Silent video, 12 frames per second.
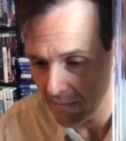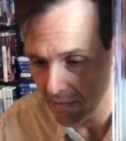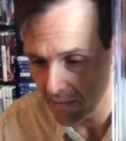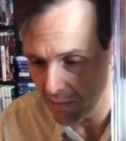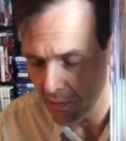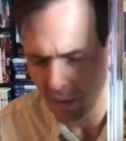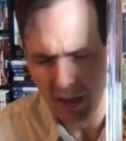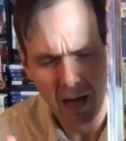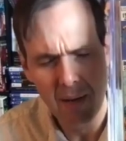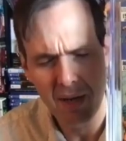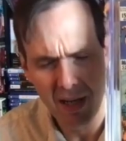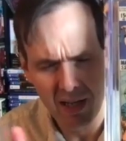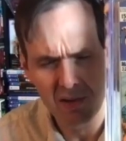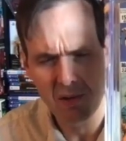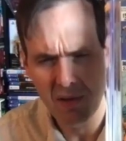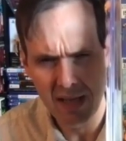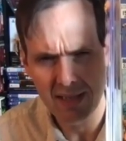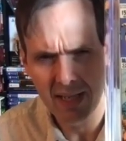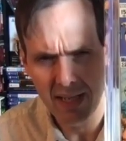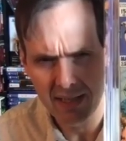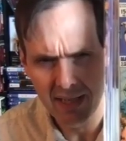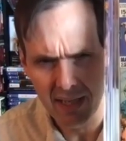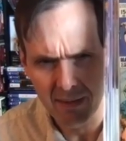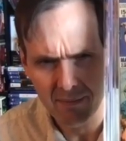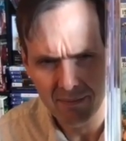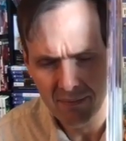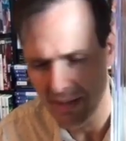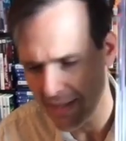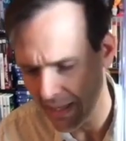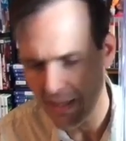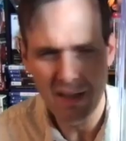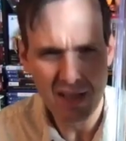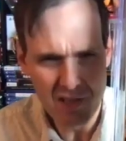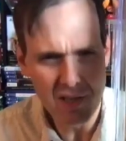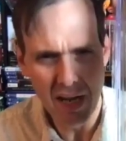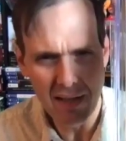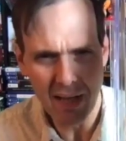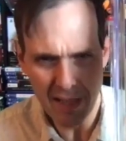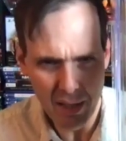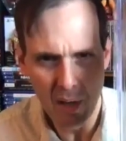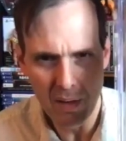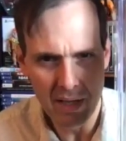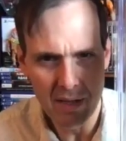New York Comic Con 2018. I was like, oh, I like Conan the